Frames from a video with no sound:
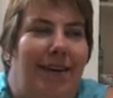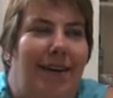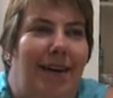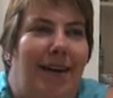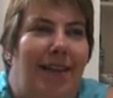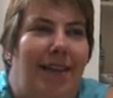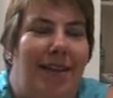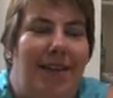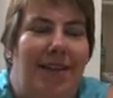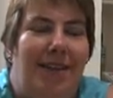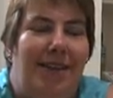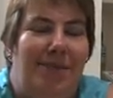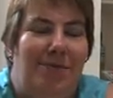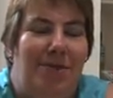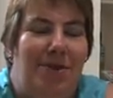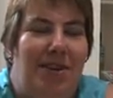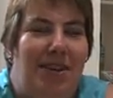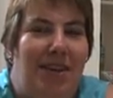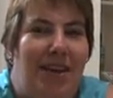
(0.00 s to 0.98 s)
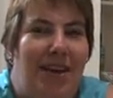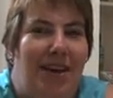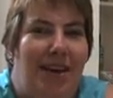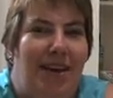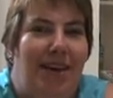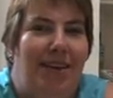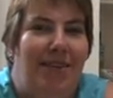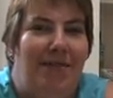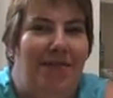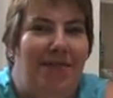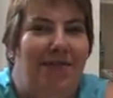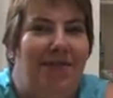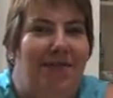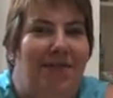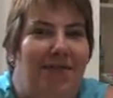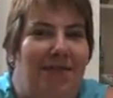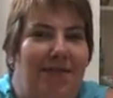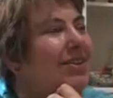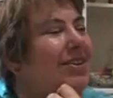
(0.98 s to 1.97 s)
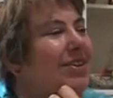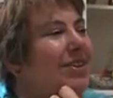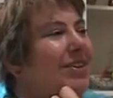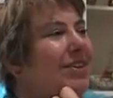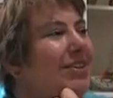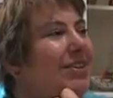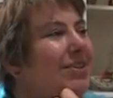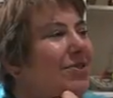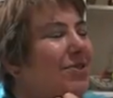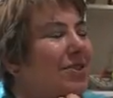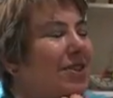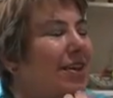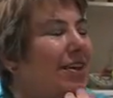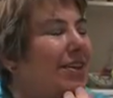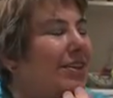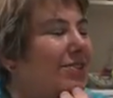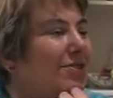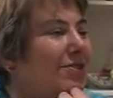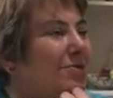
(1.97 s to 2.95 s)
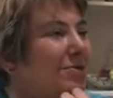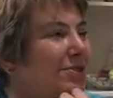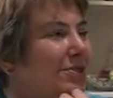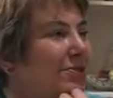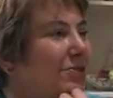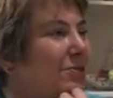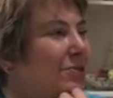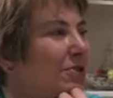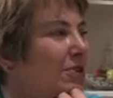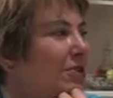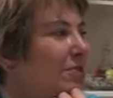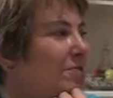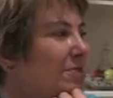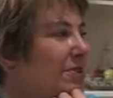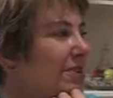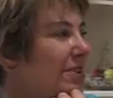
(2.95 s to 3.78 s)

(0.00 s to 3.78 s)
I think there's money there, just don't think it's always forthcoming.